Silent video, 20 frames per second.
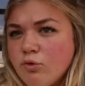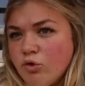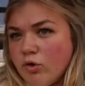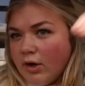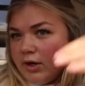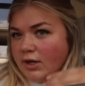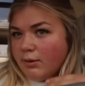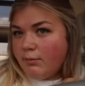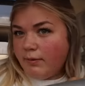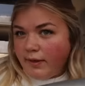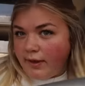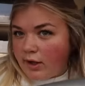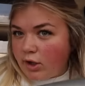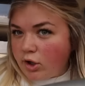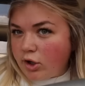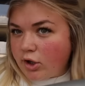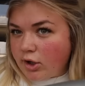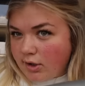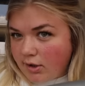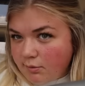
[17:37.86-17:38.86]
Trying to be like a
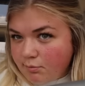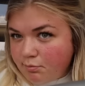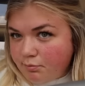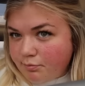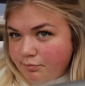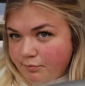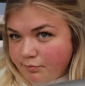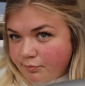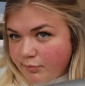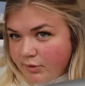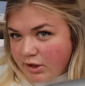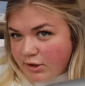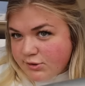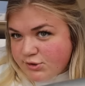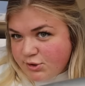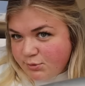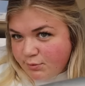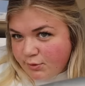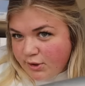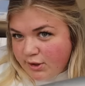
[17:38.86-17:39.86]
good
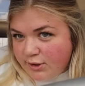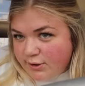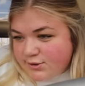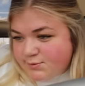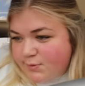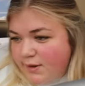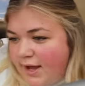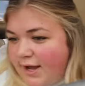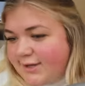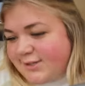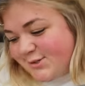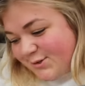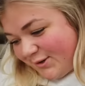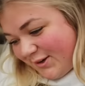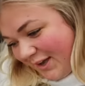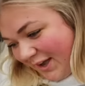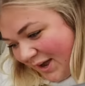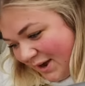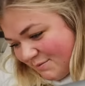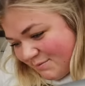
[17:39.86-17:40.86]
YouTuber and use my actual
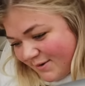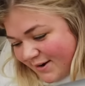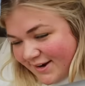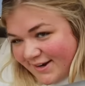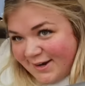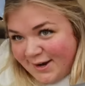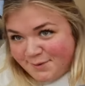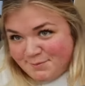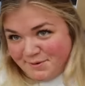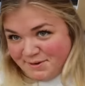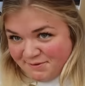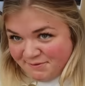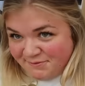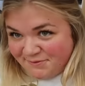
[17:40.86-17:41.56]
camera and not my